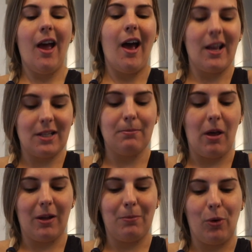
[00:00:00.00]
a
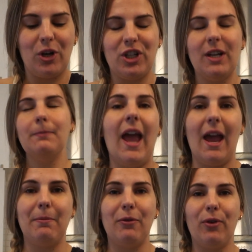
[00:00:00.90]
smaller portion.
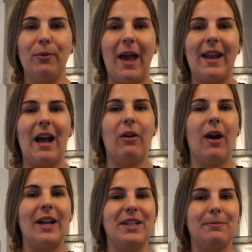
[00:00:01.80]
And before we head out,
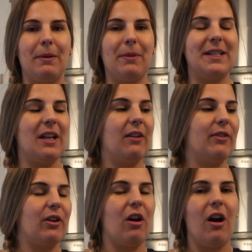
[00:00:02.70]
I just made myself
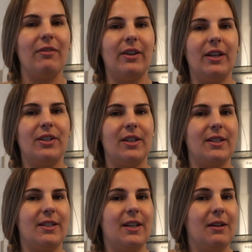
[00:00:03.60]
a coffee,
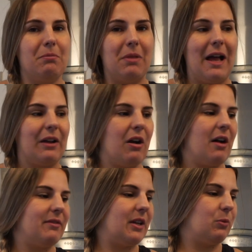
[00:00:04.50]
just black
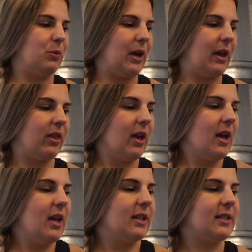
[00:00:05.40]
coffee with
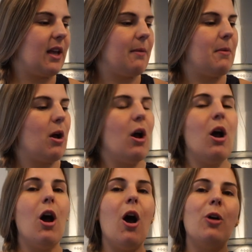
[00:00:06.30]
some
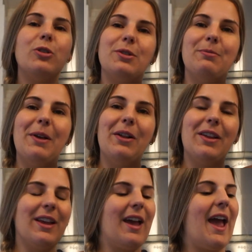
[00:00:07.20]
oat milk,
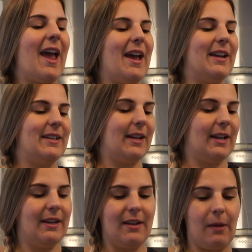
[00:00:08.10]
and
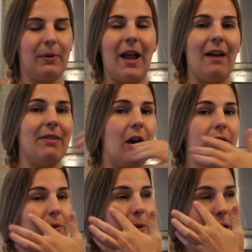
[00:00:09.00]
I'm gonna have that
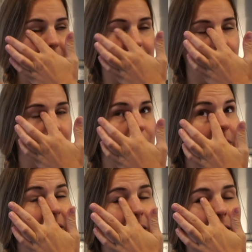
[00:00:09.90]
on the way to
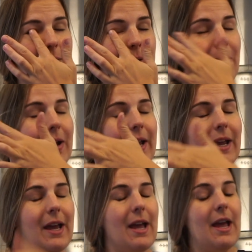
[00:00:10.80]
where I am going.
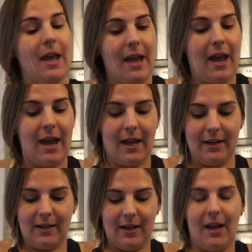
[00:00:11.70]

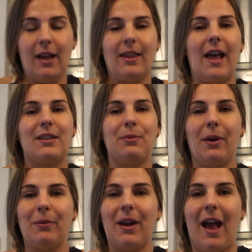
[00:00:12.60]
And that's what
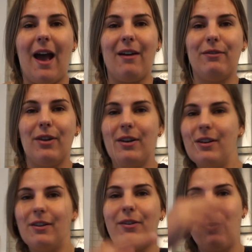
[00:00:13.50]
I'm gonna have
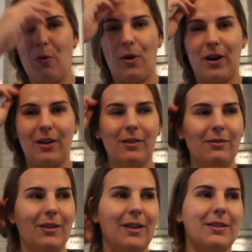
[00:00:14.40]
for
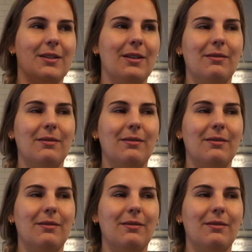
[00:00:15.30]
this